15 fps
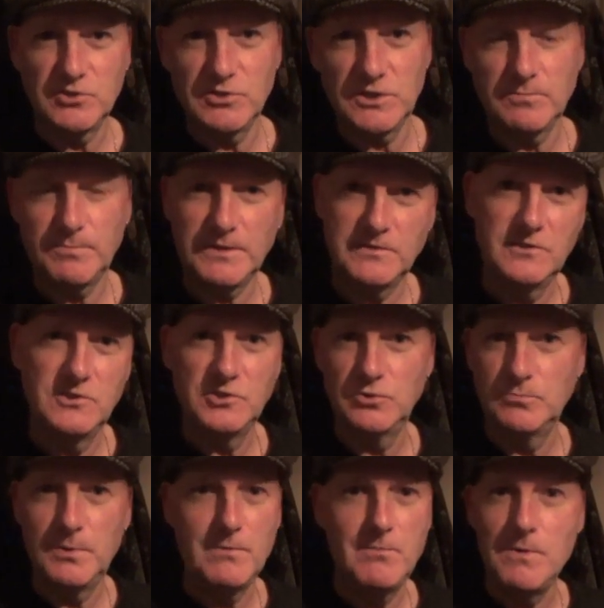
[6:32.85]
trespassing,
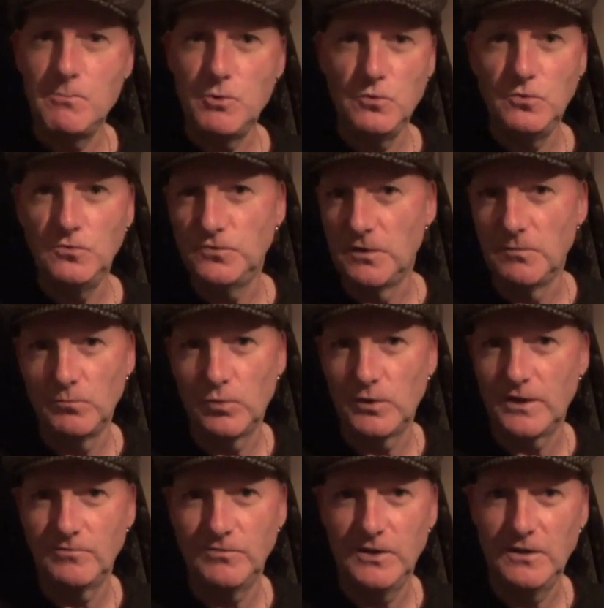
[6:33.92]
should be removed and
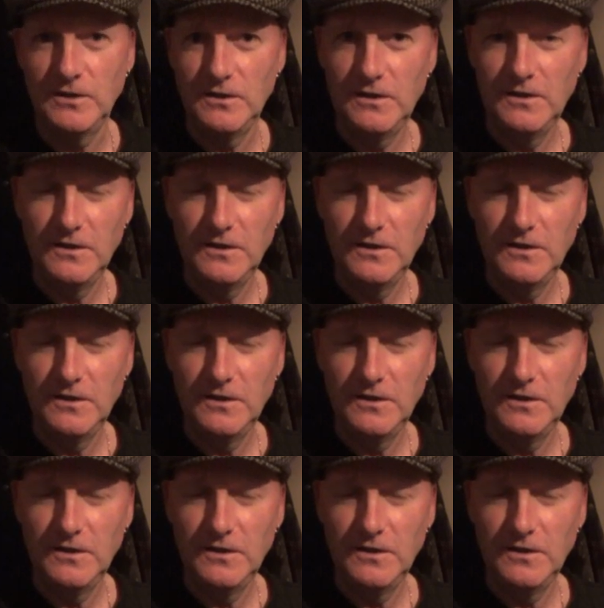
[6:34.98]
what have you.